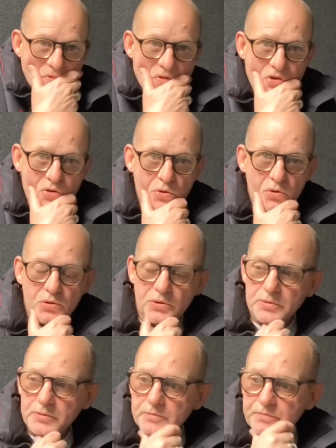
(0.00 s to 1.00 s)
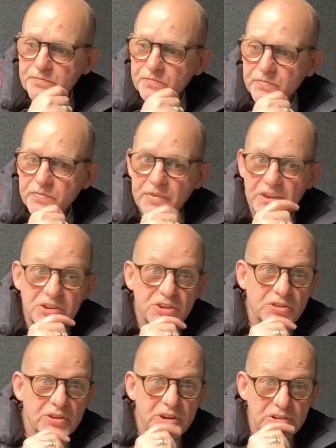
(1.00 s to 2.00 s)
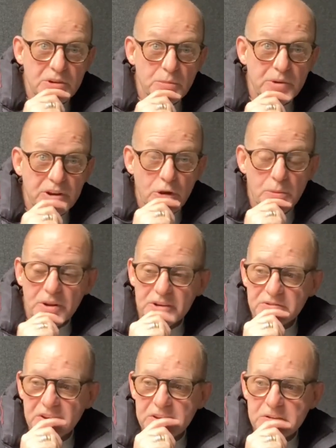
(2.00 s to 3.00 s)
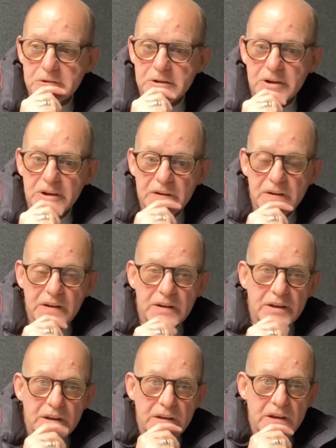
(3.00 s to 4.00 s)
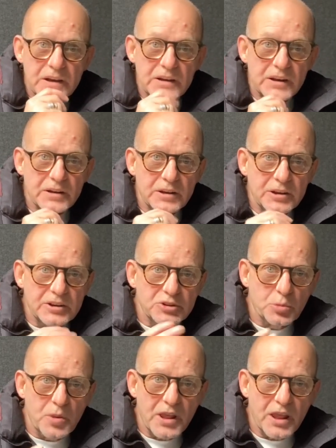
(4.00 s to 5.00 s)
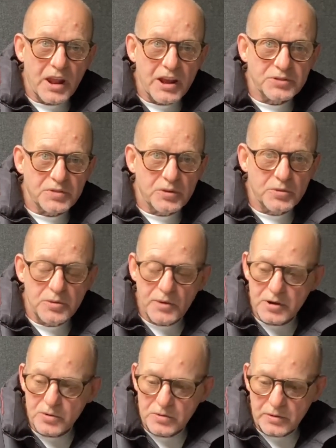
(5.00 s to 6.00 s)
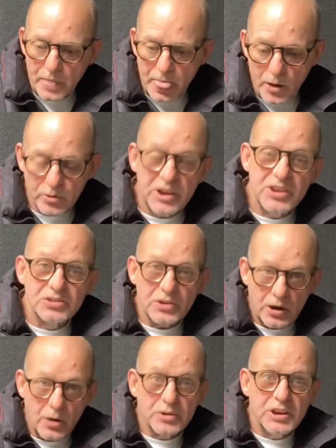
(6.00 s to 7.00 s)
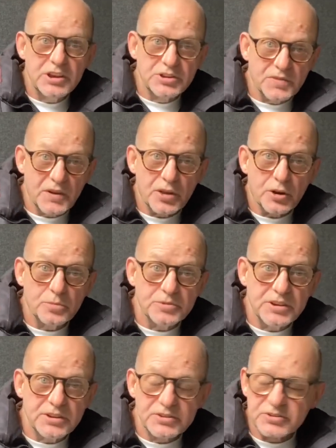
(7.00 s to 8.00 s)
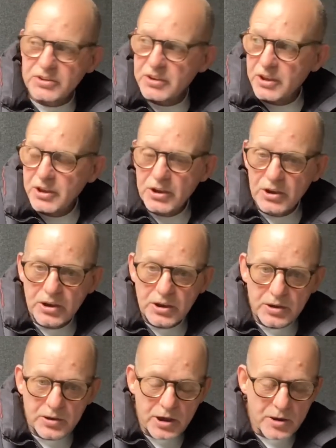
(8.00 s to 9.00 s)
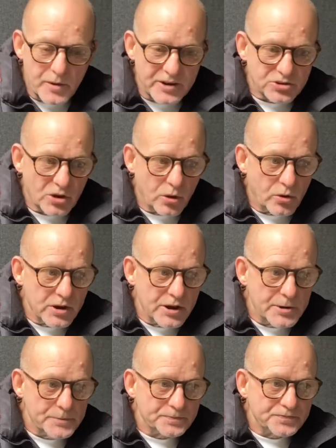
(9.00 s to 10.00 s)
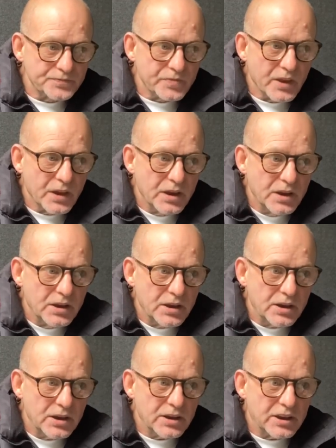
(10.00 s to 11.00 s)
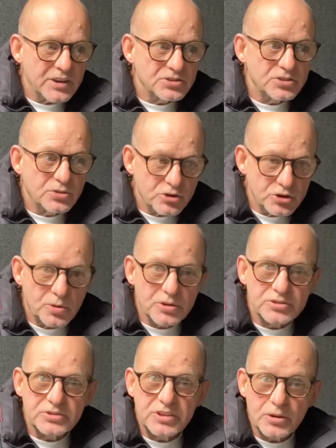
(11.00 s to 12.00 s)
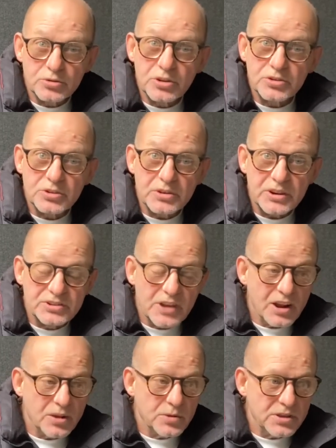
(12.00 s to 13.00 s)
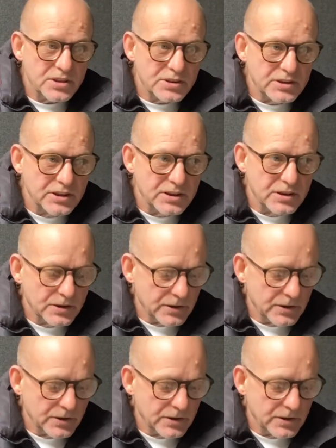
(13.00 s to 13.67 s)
So this is the reason I'm making up this video. This will be the last for a wee while. I'll give you further updates once a lawyer gets in touch with us and tells us exactly what they're doing.